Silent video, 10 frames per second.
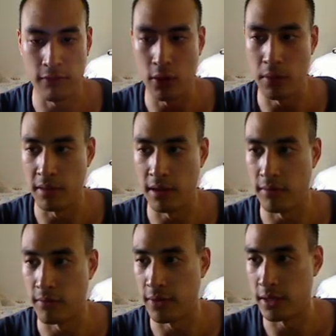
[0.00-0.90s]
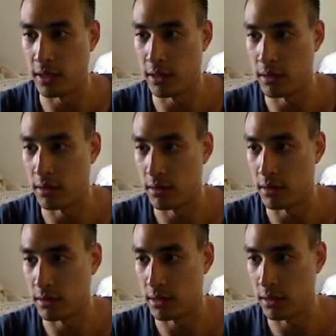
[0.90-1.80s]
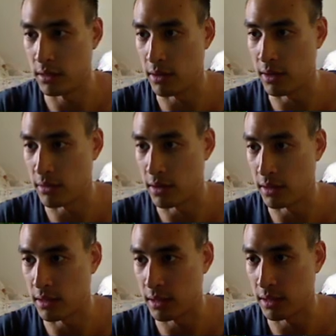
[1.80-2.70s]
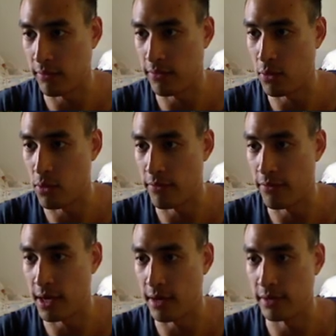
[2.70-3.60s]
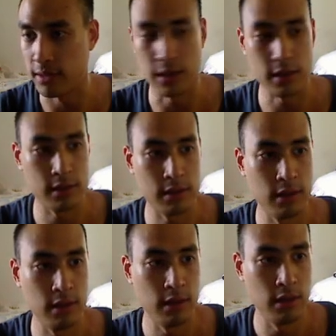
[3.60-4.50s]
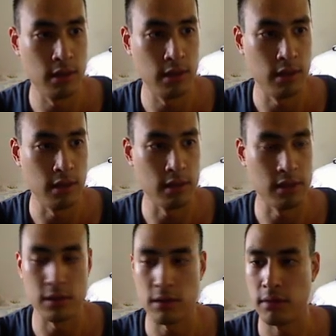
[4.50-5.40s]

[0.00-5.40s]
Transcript: open the interface editor, it'll tell you. So I was wrong, this is actually 4, 5, 6. And this is 3.